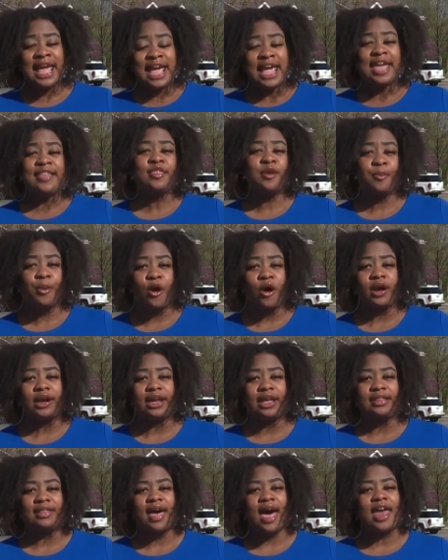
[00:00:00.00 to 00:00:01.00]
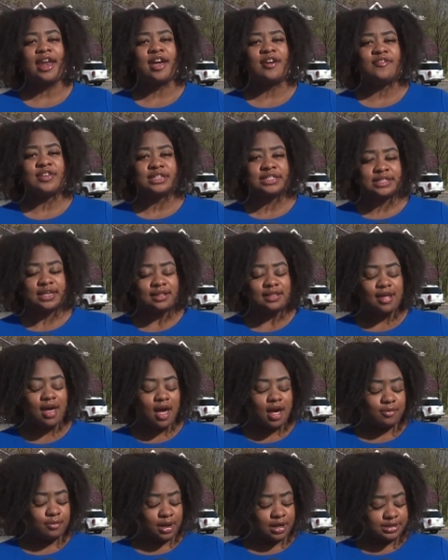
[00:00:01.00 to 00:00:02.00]
in the parking lot of a
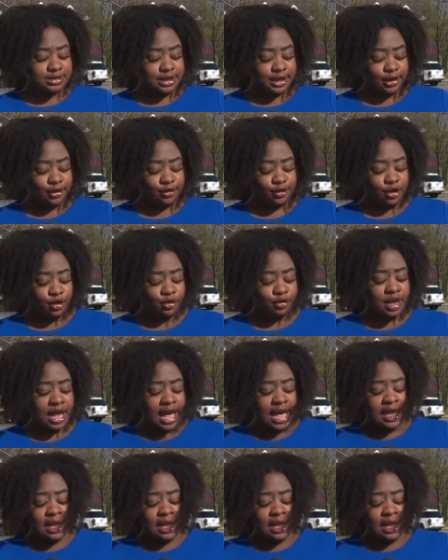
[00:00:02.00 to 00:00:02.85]
salon, Monterrio.